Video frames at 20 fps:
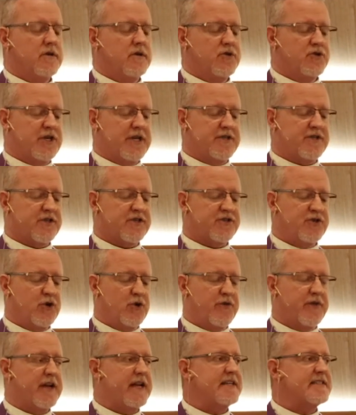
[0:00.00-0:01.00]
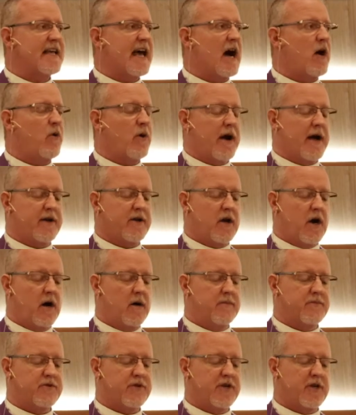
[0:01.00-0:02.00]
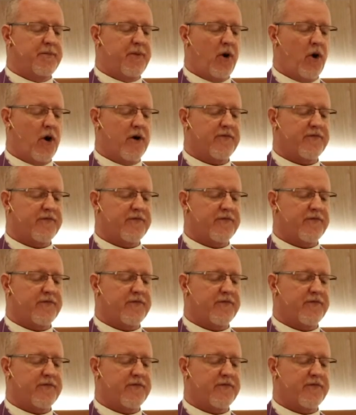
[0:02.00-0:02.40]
Jesus knew that his hour had come to depart